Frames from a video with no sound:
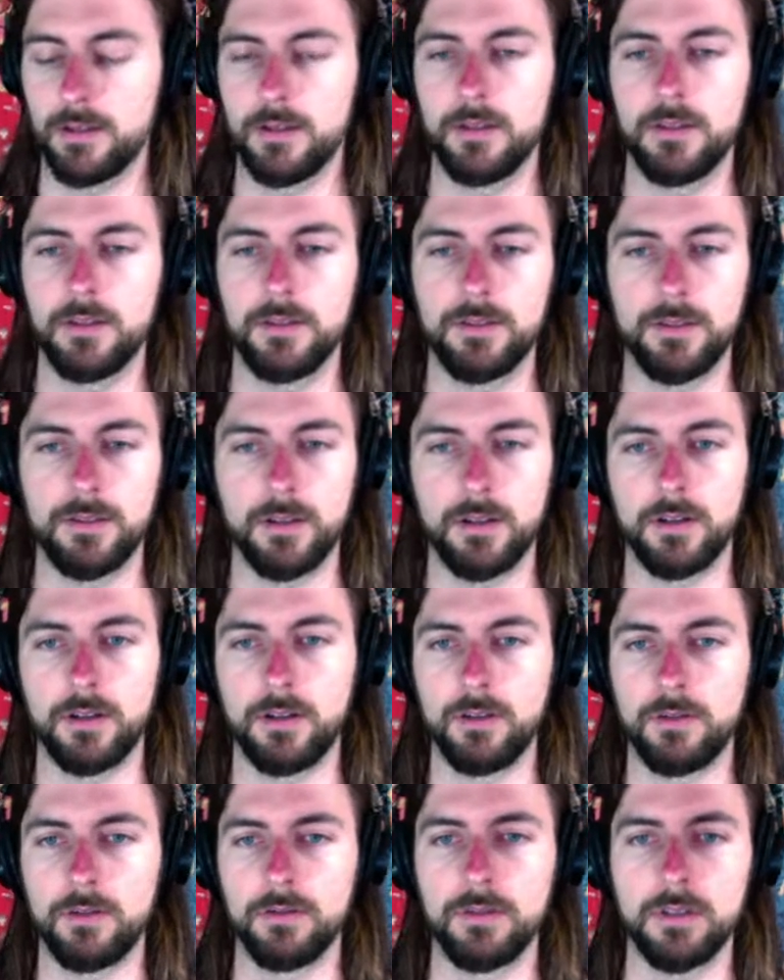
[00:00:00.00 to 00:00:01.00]

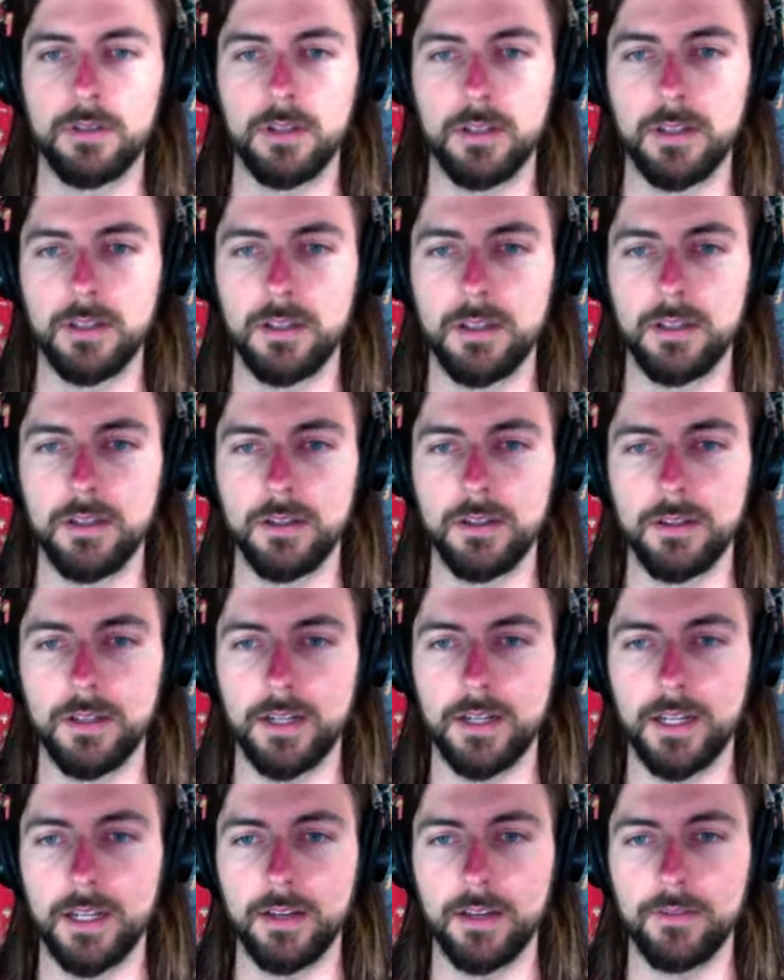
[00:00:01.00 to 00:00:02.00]
So you can hear that
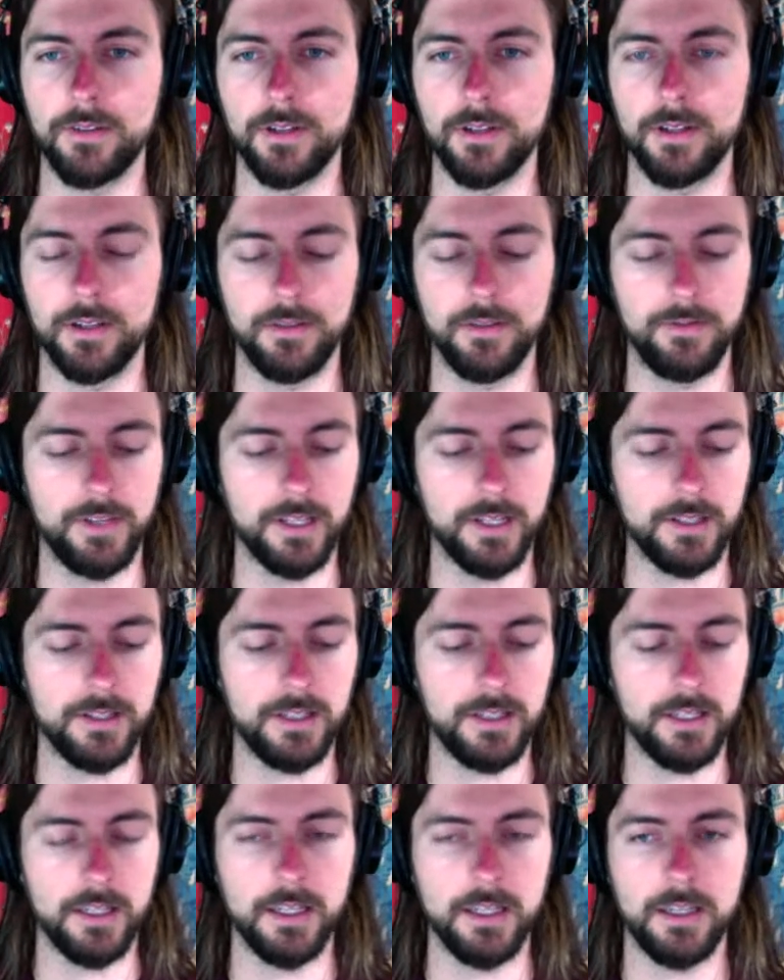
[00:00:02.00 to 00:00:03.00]
I have a
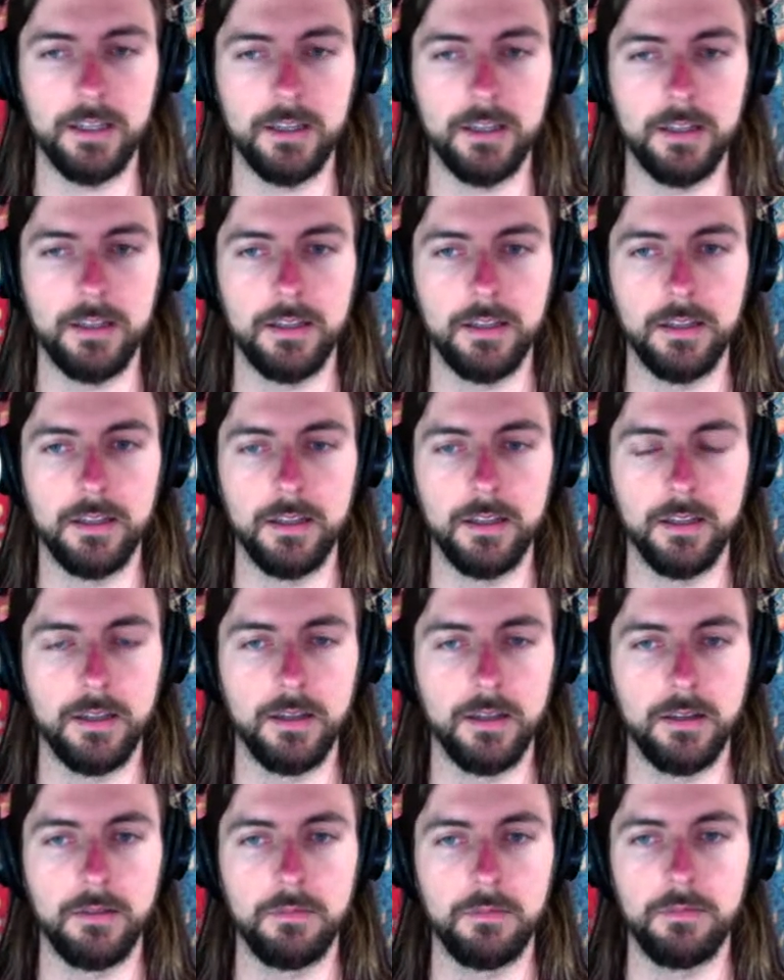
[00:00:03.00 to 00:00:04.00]
VST
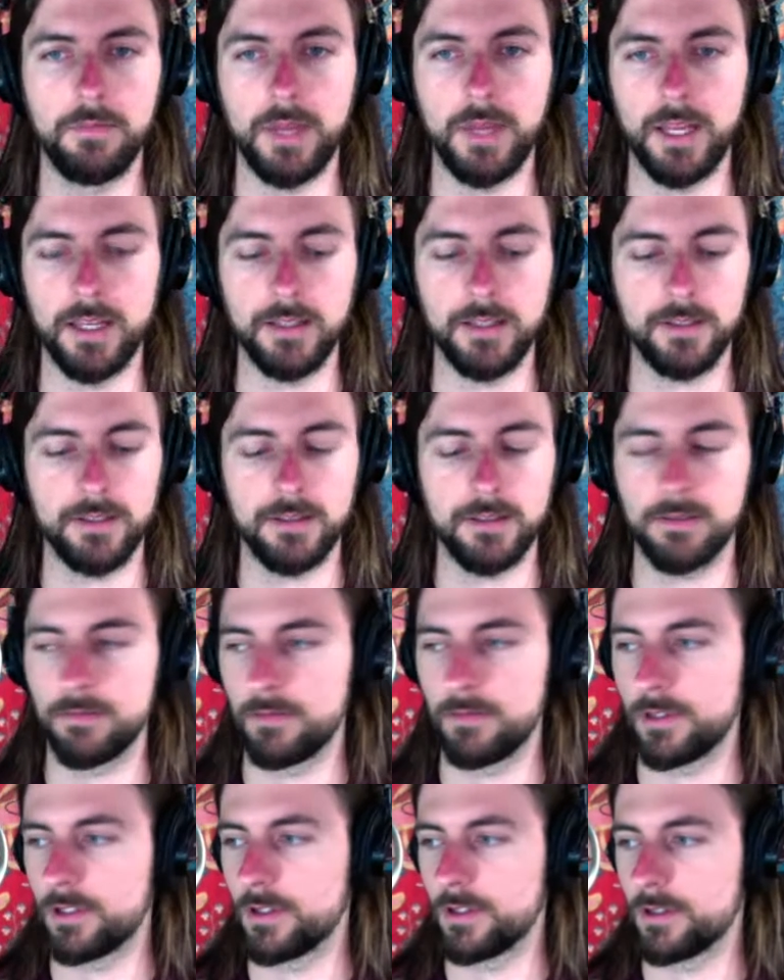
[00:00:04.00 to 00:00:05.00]
bass,
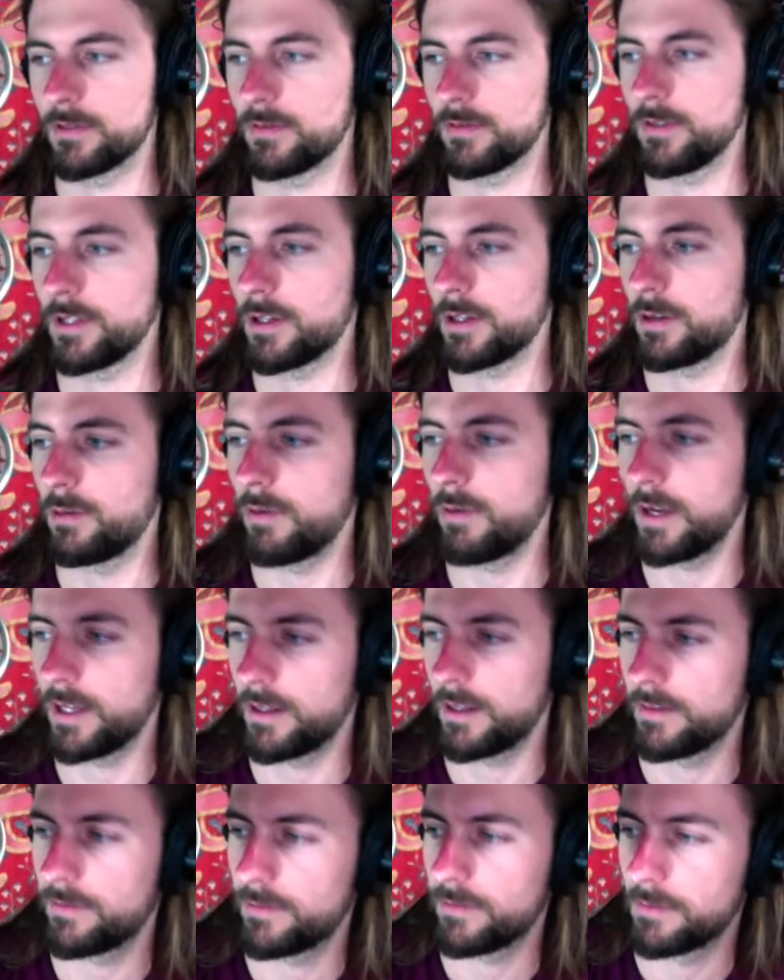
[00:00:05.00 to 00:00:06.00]
which is really
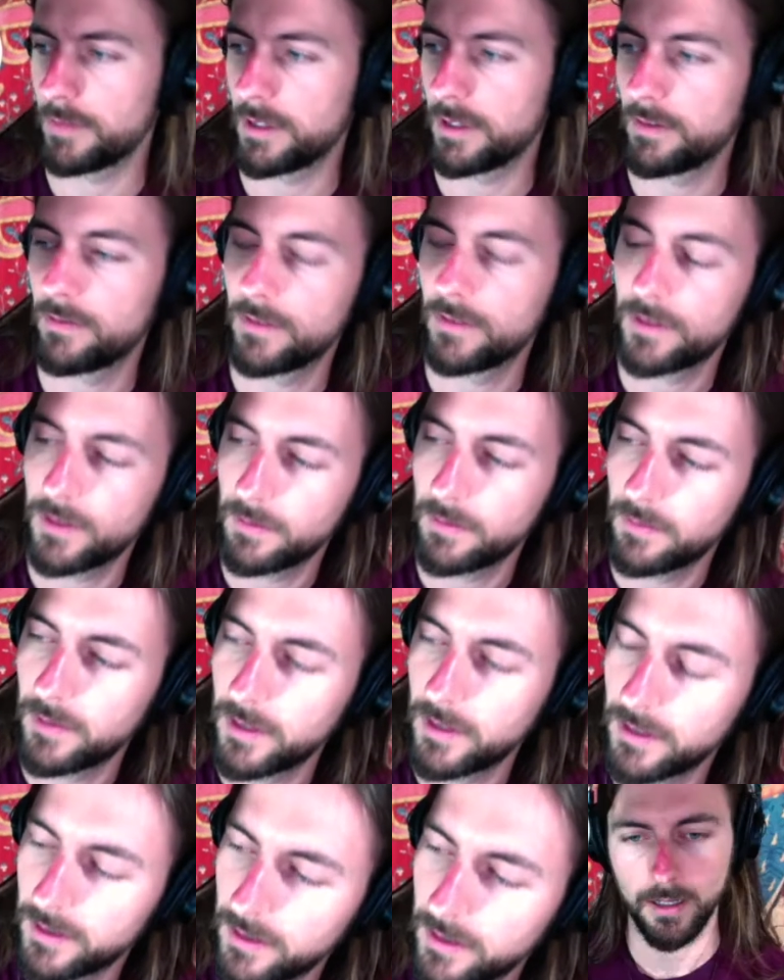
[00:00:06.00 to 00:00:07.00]
quiet for me for some
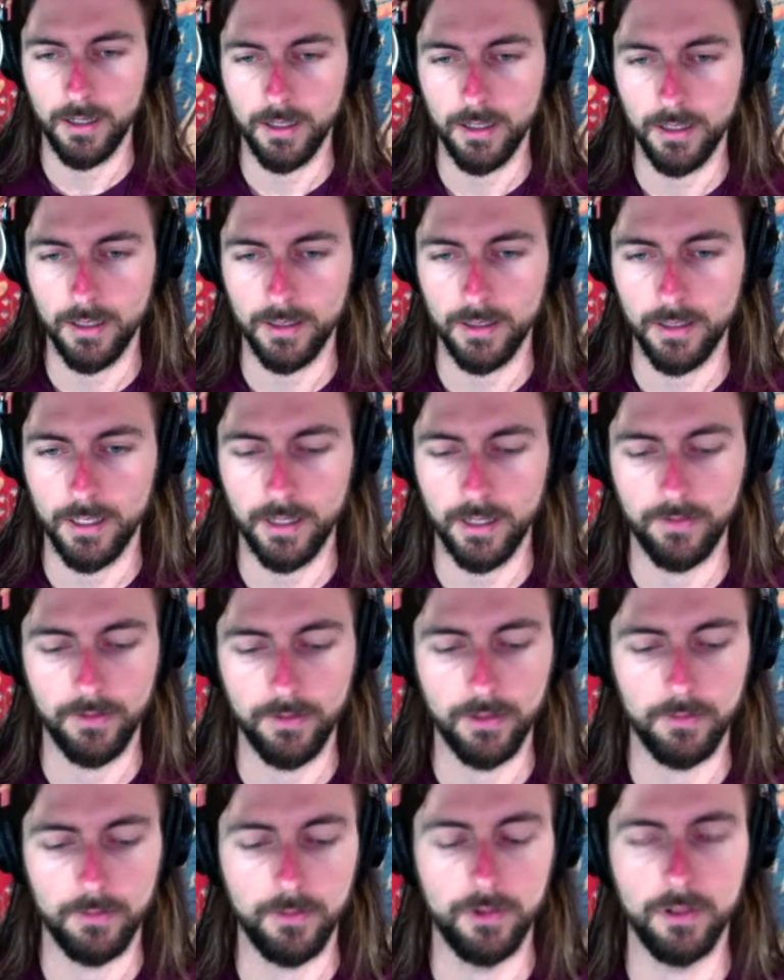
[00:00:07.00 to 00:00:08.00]
reason. I'd like to have a
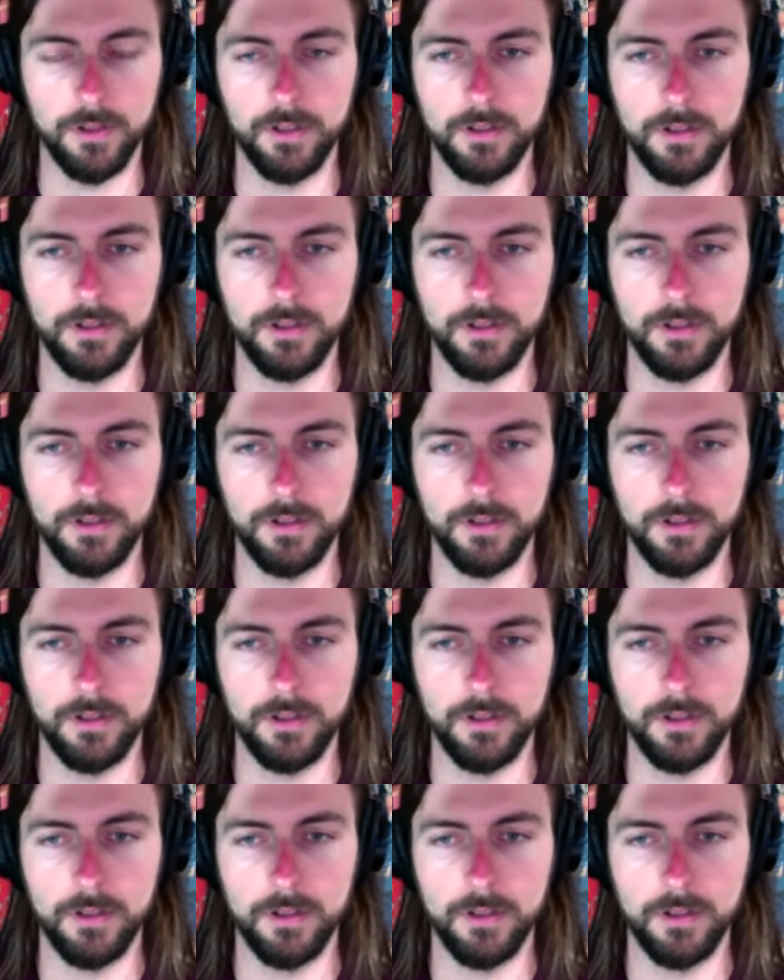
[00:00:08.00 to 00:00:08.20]
little more,